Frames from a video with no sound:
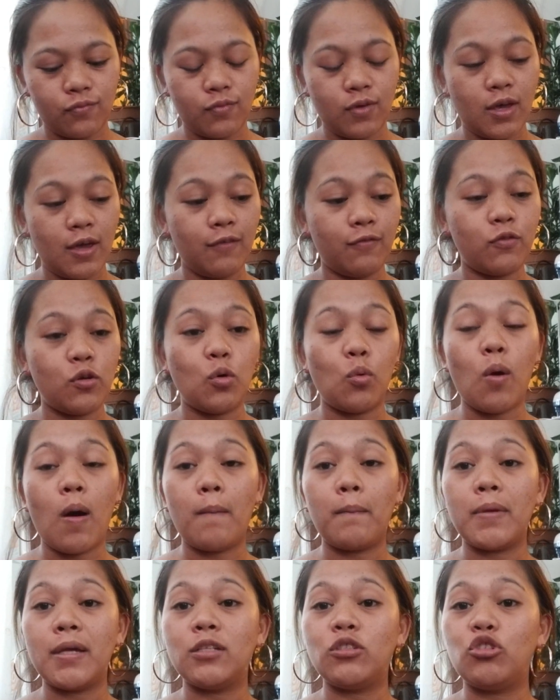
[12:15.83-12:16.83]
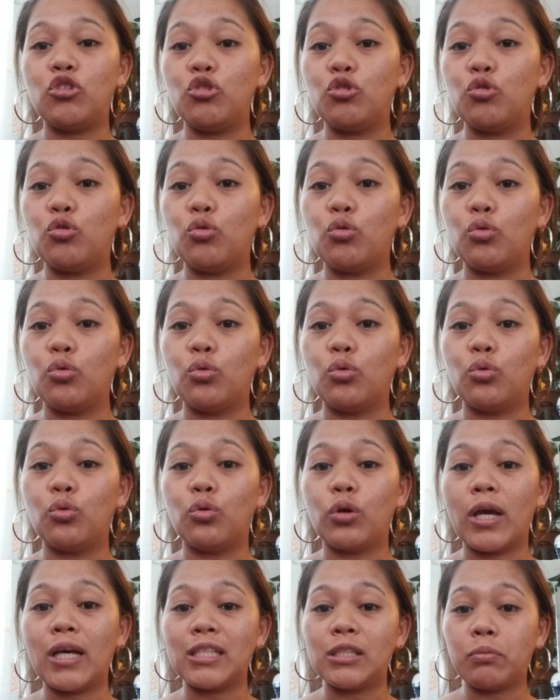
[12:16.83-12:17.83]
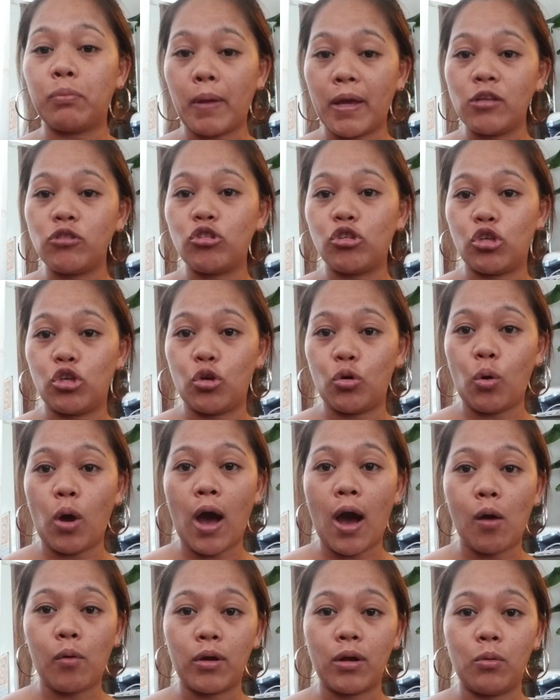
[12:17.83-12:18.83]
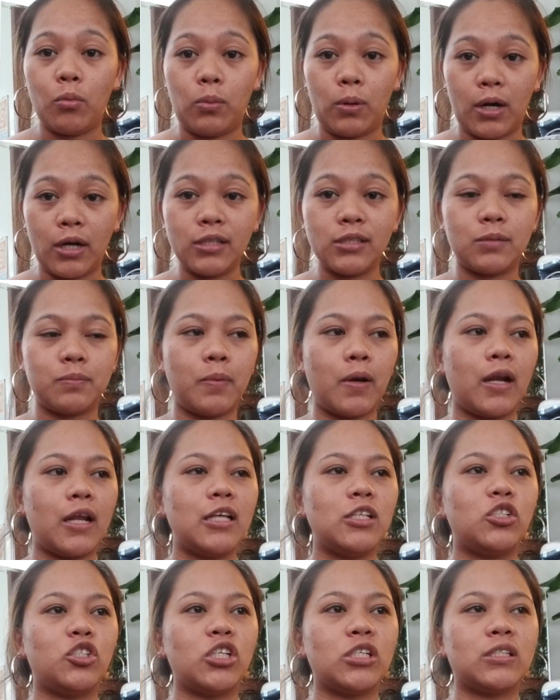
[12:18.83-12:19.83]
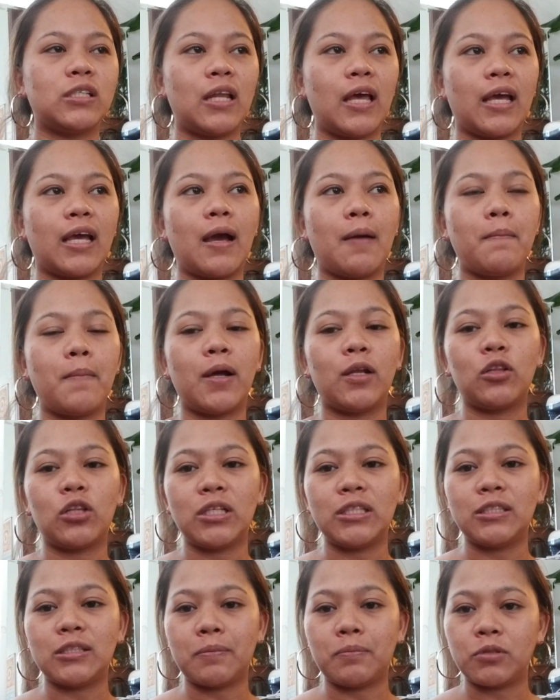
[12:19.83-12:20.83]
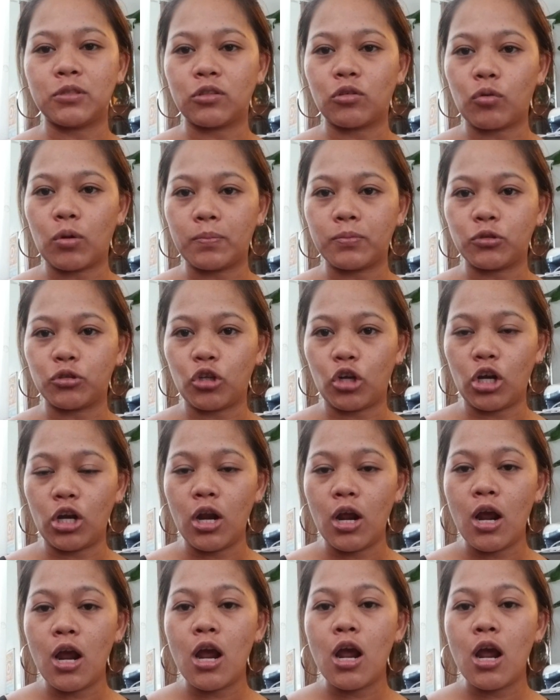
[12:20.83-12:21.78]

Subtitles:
if you want me to explain to you how it works. But it's just like a monthly subscription